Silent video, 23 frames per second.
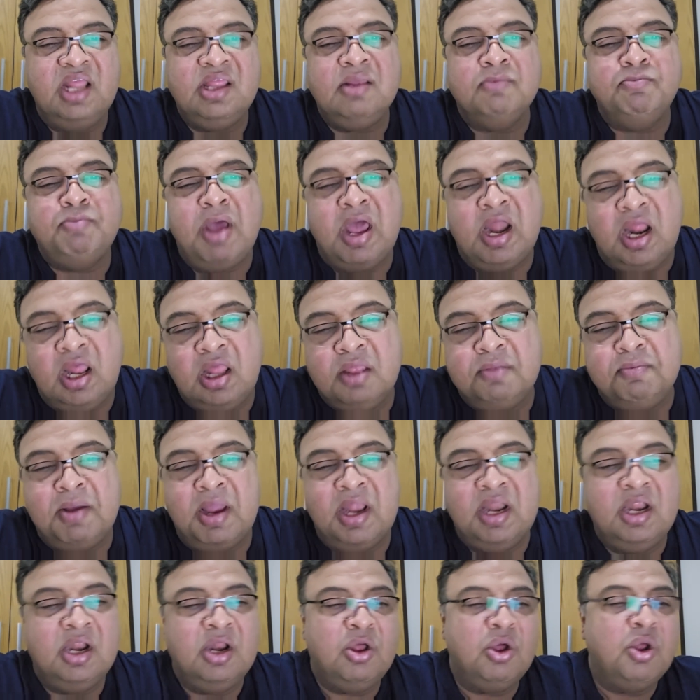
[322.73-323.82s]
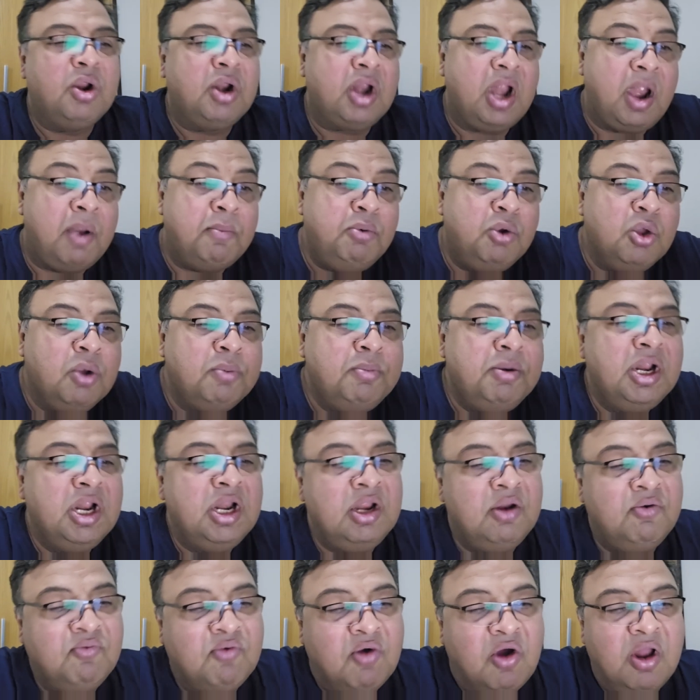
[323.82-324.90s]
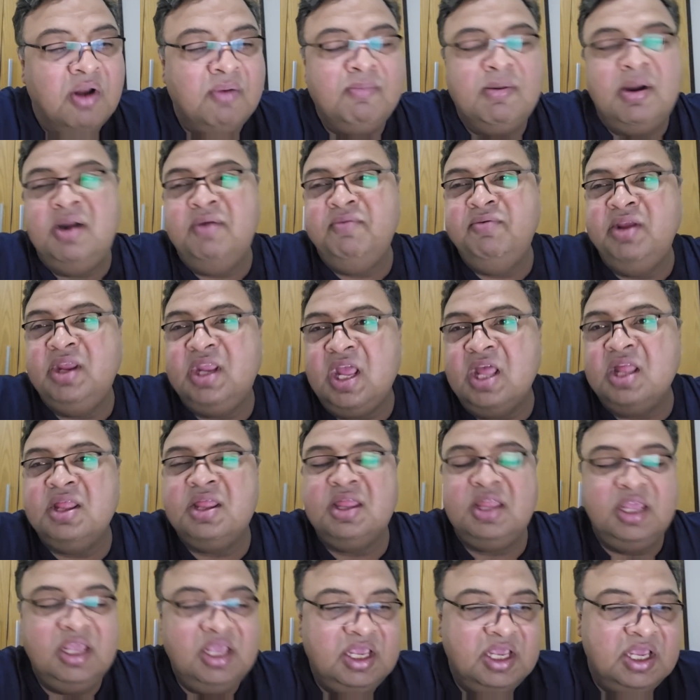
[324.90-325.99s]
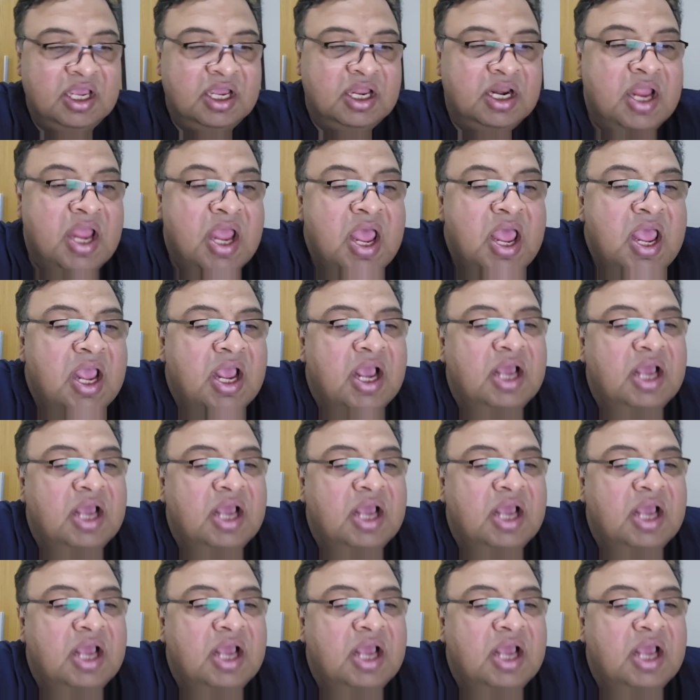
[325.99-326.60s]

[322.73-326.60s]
And the paraspinal or abdominal involvement we can see here.